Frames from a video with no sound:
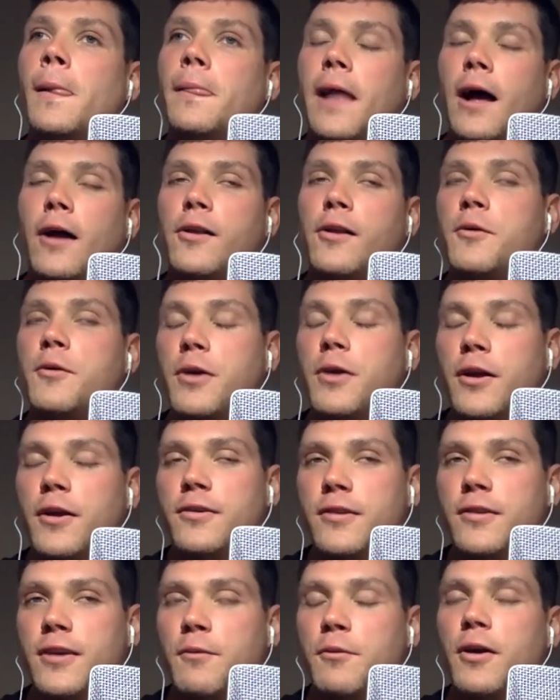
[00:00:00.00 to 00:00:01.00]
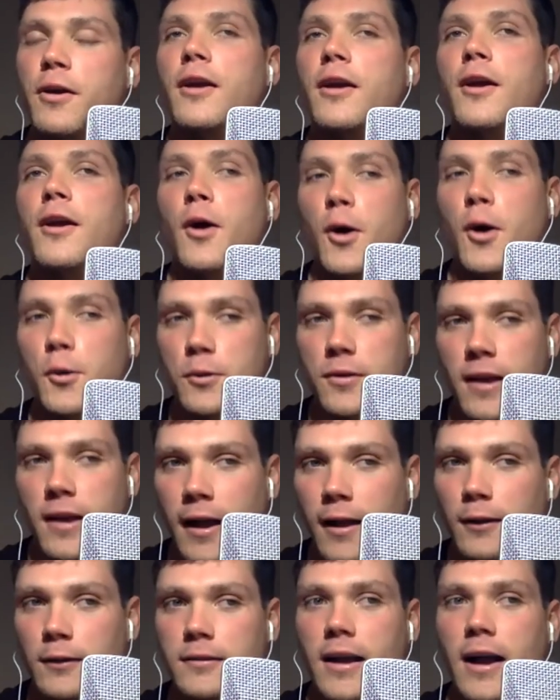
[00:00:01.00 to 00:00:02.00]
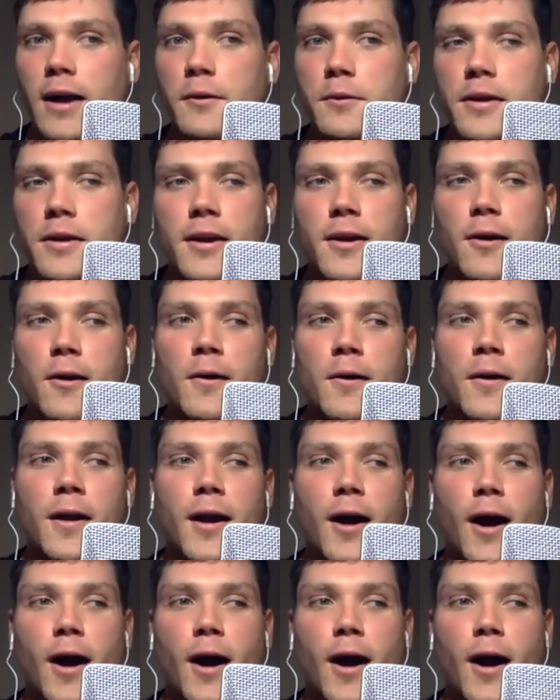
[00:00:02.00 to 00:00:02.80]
not only are we going to see them, we're going to get a hotel down here